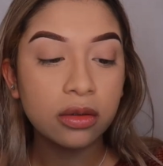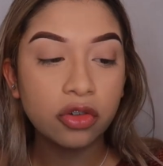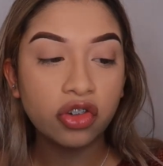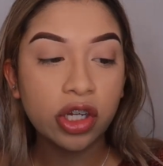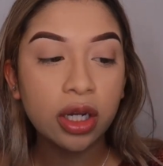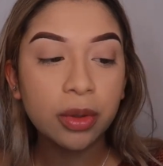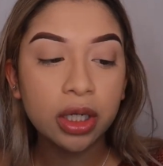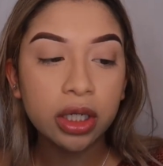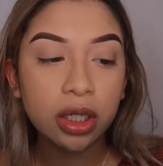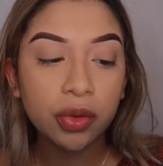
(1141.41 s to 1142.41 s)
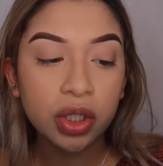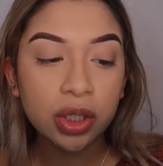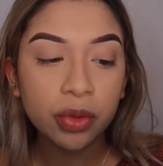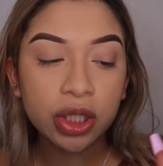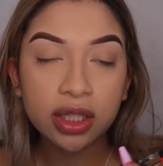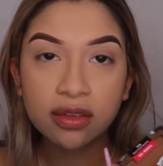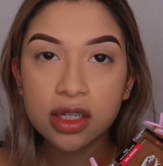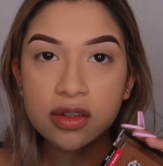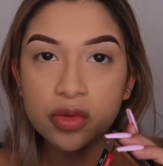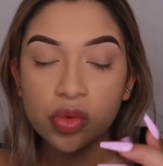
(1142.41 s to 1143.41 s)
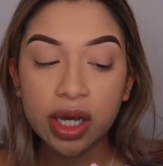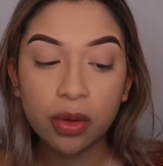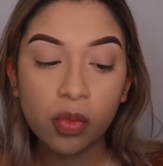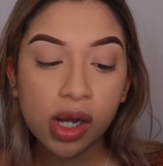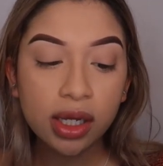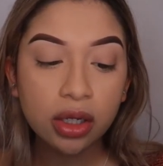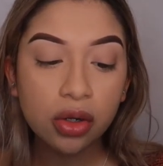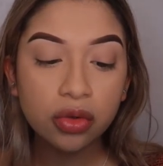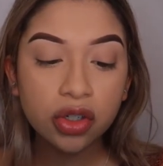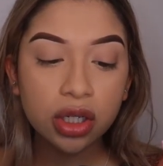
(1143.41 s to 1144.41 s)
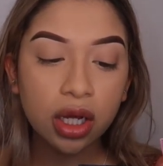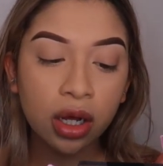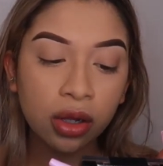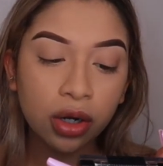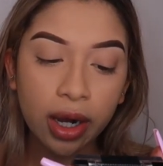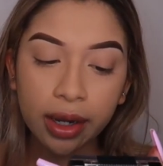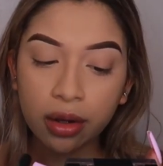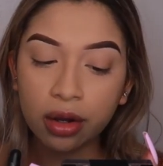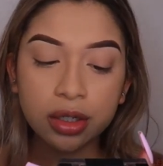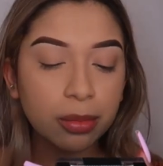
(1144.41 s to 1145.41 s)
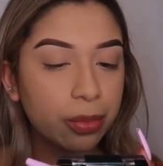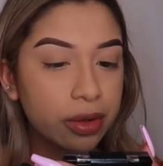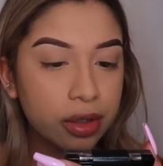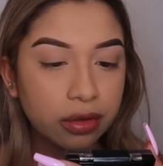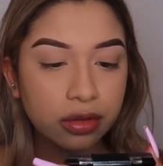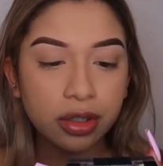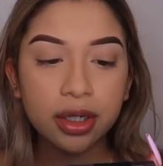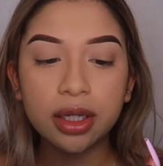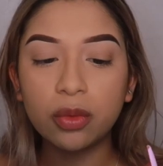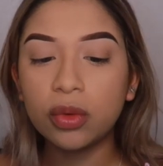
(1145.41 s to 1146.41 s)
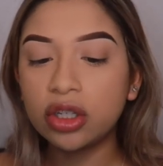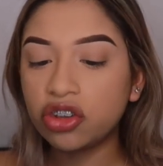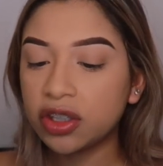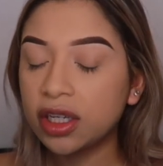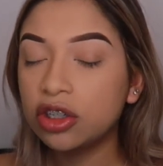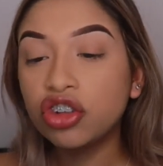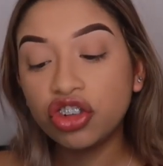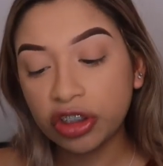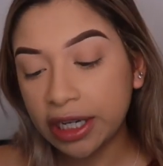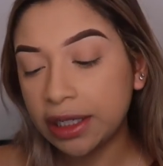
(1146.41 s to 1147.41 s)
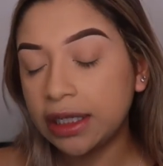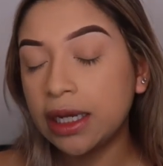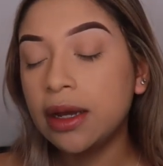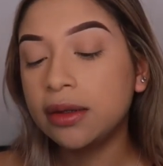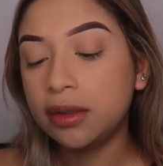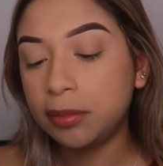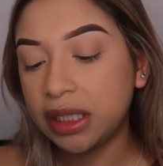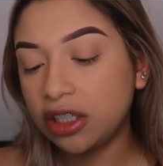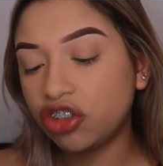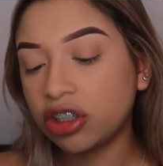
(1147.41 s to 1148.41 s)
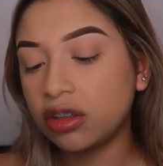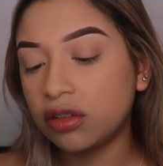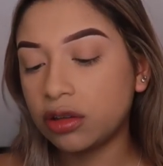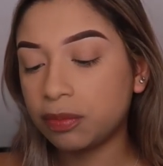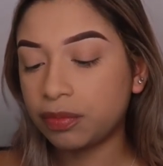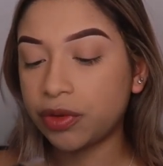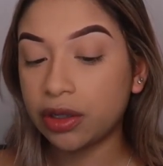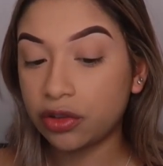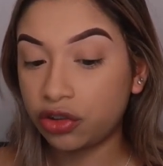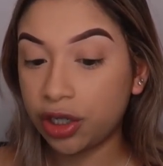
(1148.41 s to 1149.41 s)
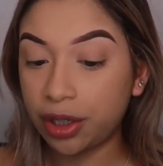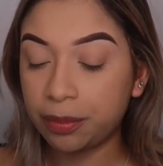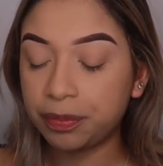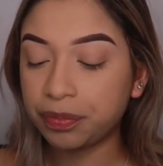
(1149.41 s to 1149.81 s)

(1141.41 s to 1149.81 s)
shade we're gonna go in with is this Wet n Wild Color Icon bronzer in What's Shady Beaches. That's a shade.